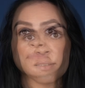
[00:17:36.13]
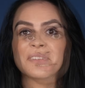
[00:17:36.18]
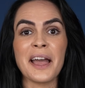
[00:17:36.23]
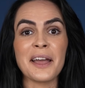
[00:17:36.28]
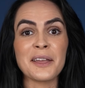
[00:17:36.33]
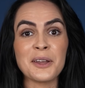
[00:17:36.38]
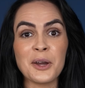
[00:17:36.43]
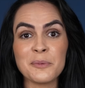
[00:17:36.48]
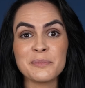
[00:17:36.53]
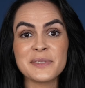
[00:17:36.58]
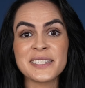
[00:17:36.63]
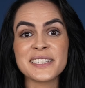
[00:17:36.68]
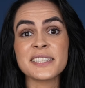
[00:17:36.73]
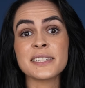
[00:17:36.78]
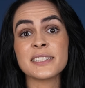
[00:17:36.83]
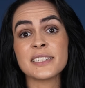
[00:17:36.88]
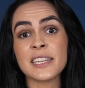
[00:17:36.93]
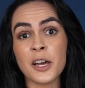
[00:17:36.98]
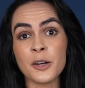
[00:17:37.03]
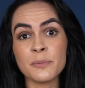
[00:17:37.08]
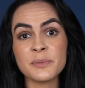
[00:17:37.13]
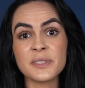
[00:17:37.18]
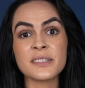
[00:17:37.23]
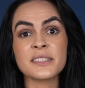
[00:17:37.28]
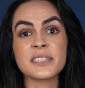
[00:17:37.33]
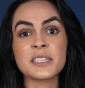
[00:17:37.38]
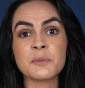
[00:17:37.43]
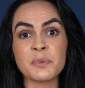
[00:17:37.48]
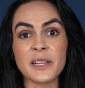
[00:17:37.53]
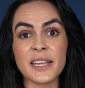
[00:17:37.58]
I hope this has helped
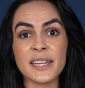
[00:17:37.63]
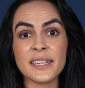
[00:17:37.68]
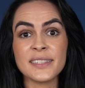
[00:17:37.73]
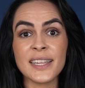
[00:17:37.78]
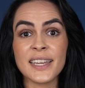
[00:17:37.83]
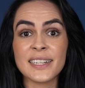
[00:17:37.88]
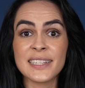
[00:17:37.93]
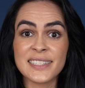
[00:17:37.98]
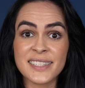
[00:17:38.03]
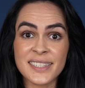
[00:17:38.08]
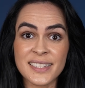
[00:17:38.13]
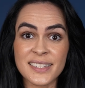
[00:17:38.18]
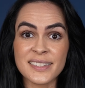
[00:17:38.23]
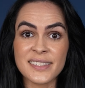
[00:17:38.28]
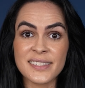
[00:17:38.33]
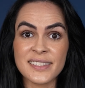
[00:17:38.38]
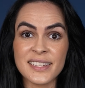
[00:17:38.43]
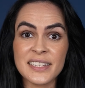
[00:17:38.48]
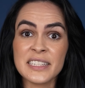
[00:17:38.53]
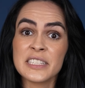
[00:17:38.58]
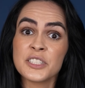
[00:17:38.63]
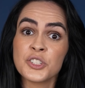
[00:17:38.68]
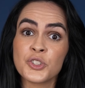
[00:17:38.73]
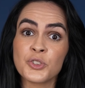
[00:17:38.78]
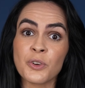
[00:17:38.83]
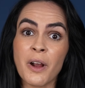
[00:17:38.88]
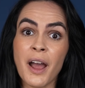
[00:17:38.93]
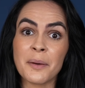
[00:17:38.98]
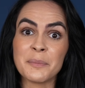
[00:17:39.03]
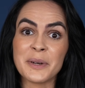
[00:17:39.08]
explain that existing is
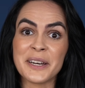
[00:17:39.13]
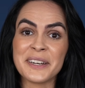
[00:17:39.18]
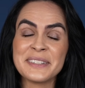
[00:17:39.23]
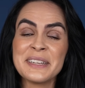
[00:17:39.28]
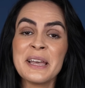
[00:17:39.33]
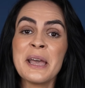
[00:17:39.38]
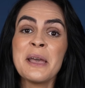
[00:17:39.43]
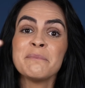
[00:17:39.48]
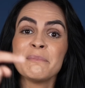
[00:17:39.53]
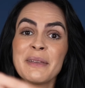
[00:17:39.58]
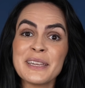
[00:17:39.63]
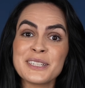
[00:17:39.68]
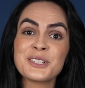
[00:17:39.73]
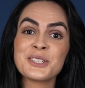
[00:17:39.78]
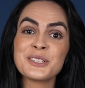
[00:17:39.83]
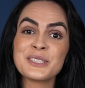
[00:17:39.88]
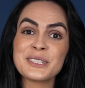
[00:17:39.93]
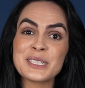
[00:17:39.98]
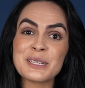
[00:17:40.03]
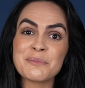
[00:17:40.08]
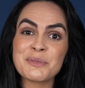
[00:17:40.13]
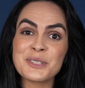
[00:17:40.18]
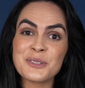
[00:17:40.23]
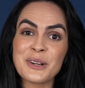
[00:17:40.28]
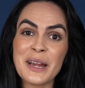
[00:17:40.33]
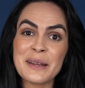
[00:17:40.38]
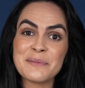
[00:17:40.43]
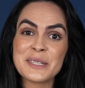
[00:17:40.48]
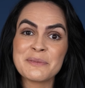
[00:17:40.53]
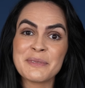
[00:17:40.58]
drama. Make sure to
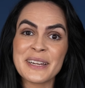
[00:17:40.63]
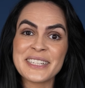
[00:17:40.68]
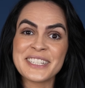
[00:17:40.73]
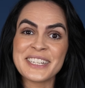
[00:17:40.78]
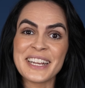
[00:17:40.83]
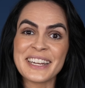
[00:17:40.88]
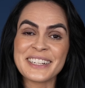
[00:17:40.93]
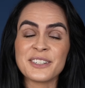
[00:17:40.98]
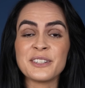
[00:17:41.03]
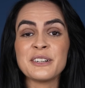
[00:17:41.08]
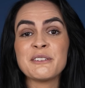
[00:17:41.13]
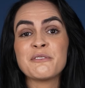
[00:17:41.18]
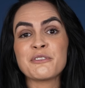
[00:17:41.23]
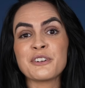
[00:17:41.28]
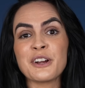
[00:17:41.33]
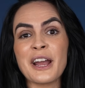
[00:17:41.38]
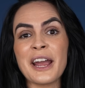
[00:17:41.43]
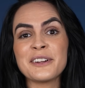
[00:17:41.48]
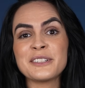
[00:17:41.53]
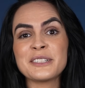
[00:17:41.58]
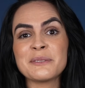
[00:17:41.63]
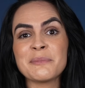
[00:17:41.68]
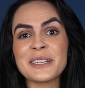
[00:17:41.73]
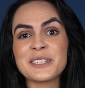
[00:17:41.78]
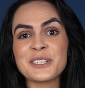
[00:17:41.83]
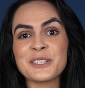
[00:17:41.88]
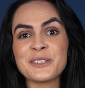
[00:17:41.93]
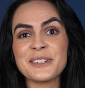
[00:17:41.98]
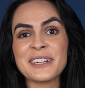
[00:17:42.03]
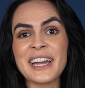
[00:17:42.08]
subscribe to my channel for higher
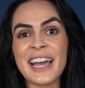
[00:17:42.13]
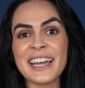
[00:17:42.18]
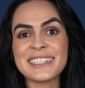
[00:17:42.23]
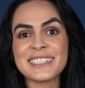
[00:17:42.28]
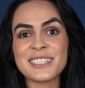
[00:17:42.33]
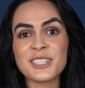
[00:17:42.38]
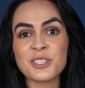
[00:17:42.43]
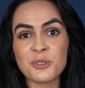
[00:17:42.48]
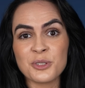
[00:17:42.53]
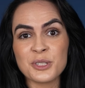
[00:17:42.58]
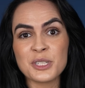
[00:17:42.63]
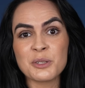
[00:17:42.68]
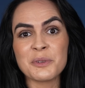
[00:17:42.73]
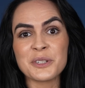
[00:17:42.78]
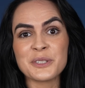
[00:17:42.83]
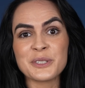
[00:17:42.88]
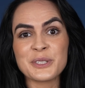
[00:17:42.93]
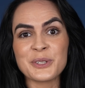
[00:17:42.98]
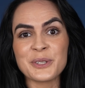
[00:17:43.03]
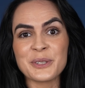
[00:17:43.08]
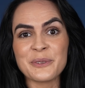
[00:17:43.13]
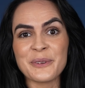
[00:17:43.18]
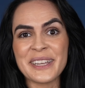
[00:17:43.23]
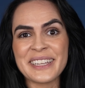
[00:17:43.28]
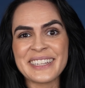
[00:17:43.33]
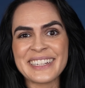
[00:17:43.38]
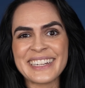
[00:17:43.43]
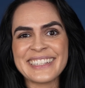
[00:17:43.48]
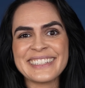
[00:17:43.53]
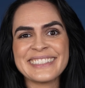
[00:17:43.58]
dimensional guidance through spiritual
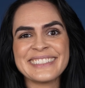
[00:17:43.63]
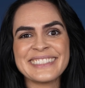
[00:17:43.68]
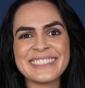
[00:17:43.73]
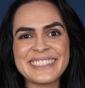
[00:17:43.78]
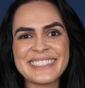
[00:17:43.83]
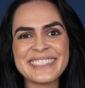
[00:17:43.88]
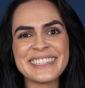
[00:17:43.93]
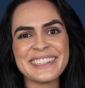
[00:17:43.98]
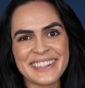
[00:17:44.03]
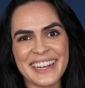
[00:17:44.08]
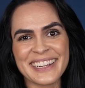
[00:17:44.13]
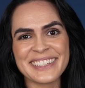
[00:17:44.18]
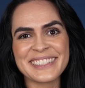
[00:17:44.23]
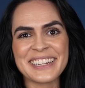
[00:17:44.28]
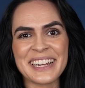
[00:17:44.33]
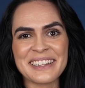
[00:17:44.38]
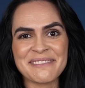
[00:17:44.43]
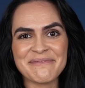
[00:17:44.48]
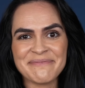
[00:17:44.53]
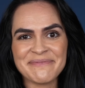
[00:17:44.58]
awakening. See you next time.